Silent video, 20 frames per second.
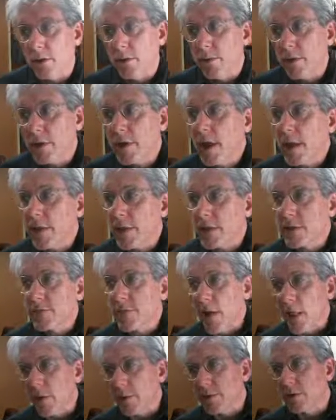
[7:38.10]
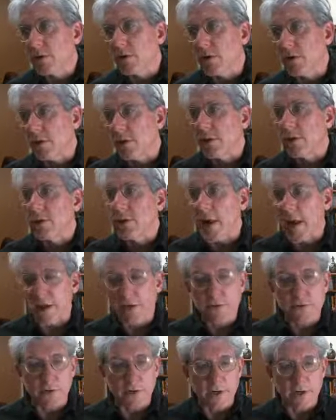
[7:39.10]
Again, that's following sort of the
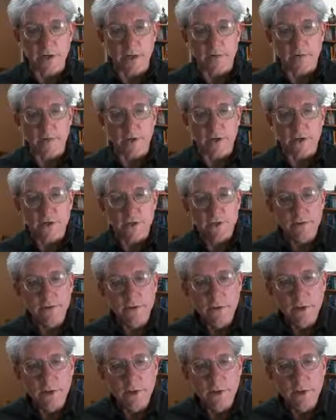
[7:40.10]
Nastran convention.